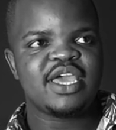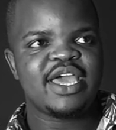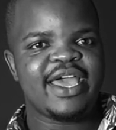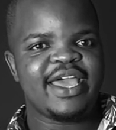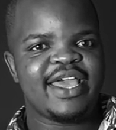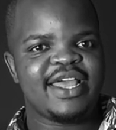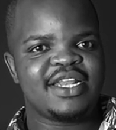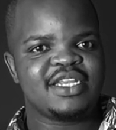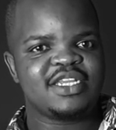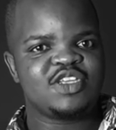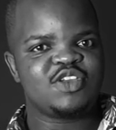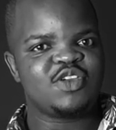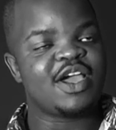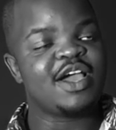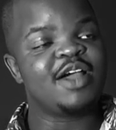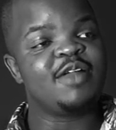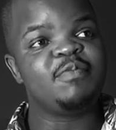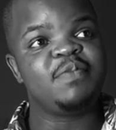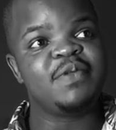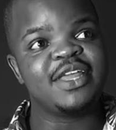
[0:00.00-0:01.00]
and you
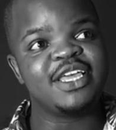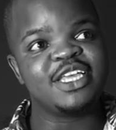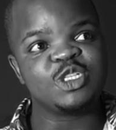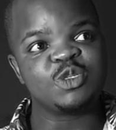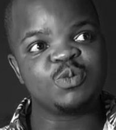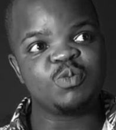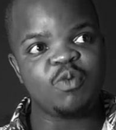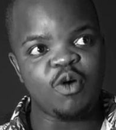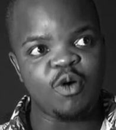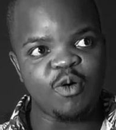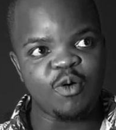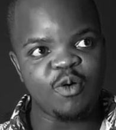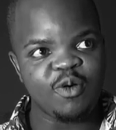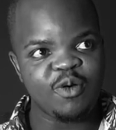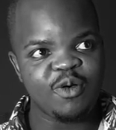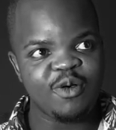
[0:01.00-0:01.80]
can't play small.